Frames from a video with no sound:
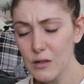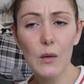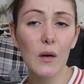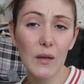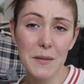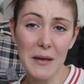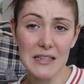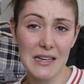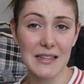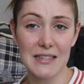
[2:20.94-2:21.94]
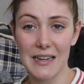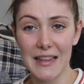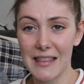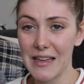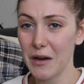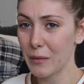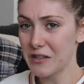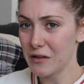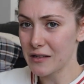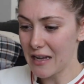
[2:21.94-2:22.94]
So it only makes sense to get the
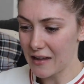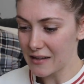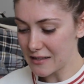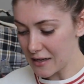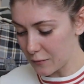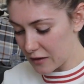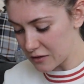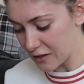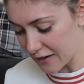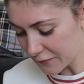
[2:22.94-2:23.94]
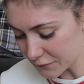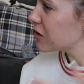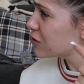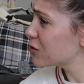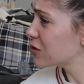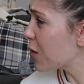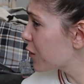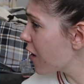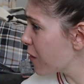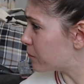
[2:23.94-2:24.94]
original Italian sandwich, you know? This is so
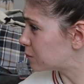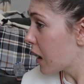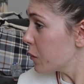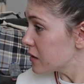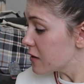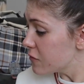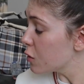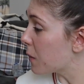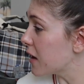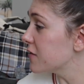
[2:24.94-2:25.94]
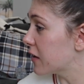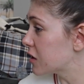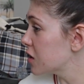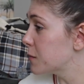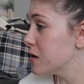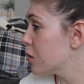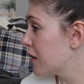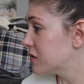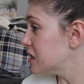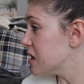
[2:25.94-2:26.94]
good. I would give you a bite if I could, but you
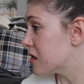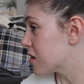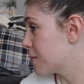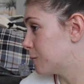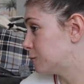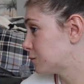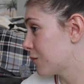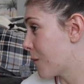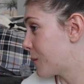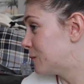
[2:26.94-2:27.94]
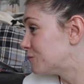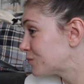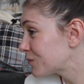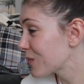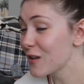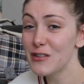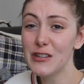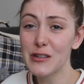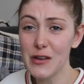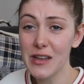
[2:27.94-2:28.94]
don't have teeth.
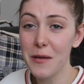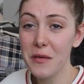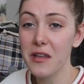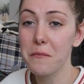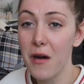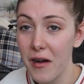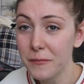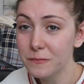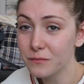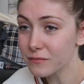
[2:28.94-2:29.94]
She's looking at me like, Mom,